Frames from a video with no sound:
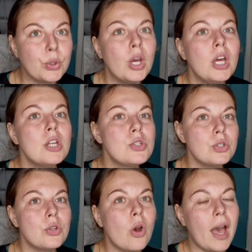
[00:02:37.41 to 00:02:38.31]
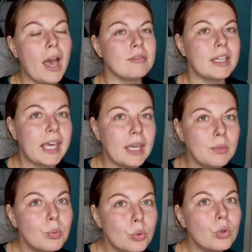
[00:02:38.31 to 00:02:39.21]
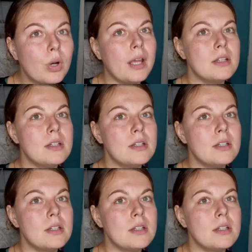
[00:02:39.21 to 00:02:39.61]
to not have a cable, and